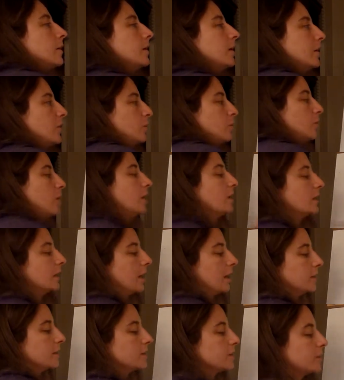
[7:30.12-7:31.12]
And one
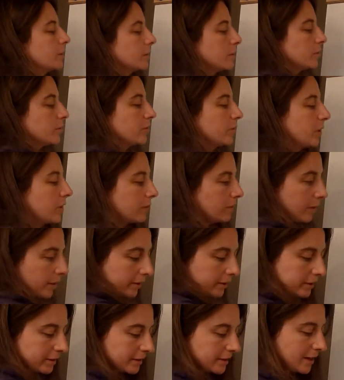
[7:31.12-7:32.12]
last one before I run
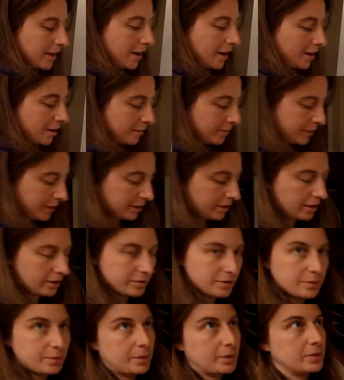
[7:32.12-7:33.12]
out of time and have
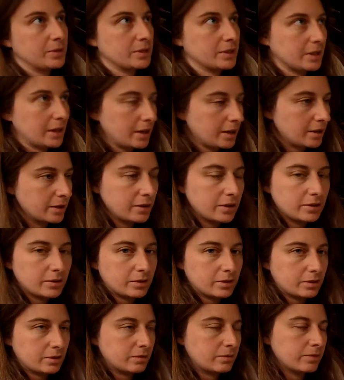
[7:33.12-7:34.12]
to post yet
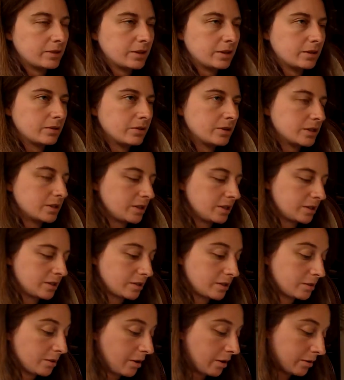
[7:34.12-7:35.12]
another video that takes
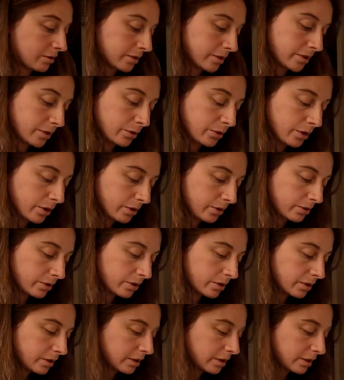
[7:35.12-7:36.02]
2 hours to load.